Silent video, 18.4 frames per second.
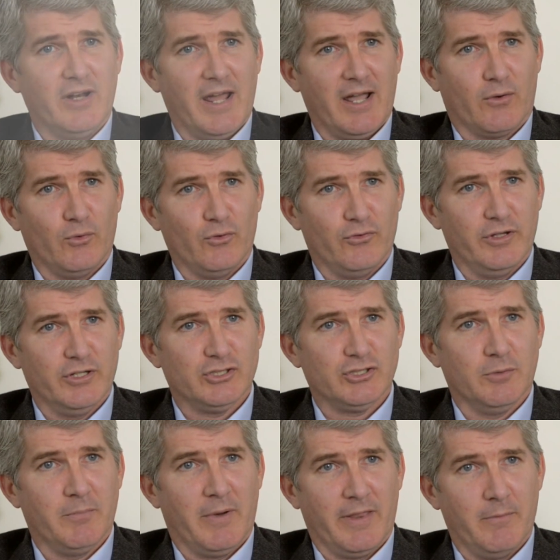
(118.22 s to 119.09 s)

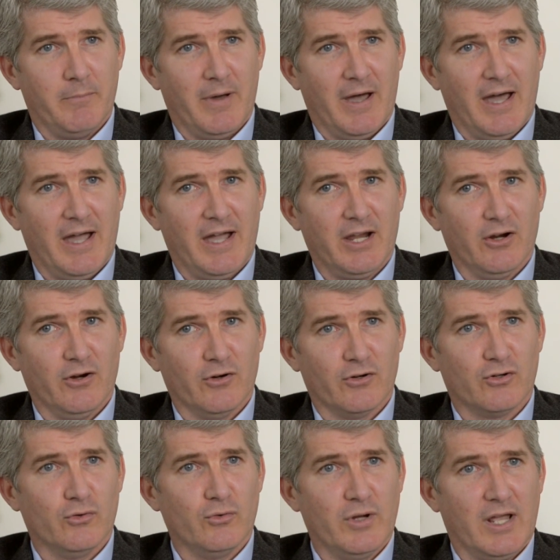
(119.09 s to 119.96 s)
acquisition by the
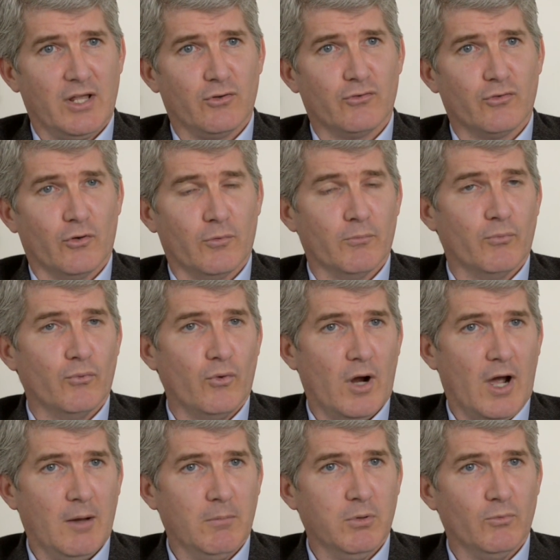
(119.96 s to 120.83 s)
buyer creates certain
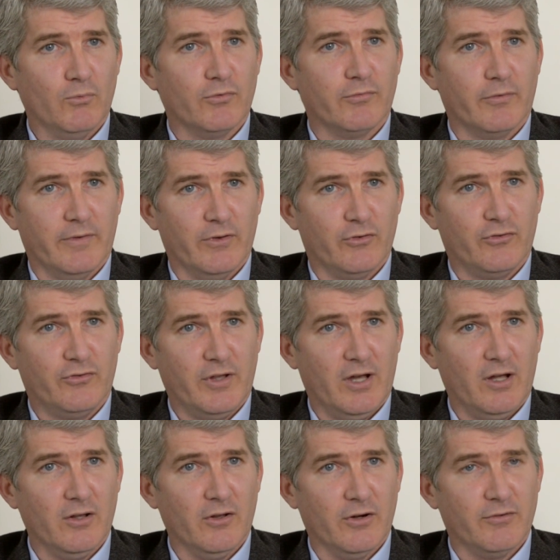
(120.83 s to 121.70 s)
problems for the
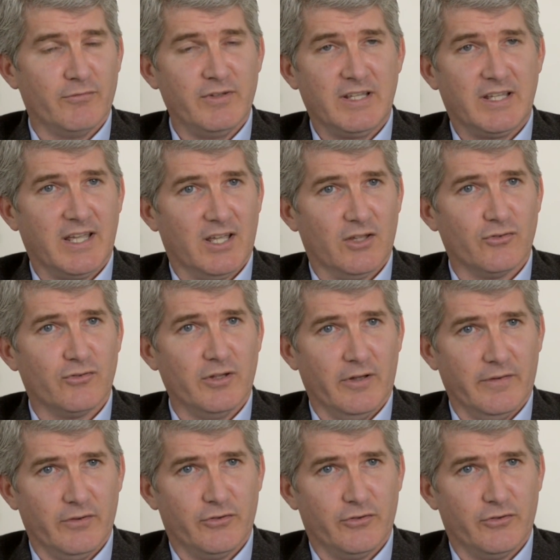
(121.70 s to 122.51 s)
seller if he can't sell the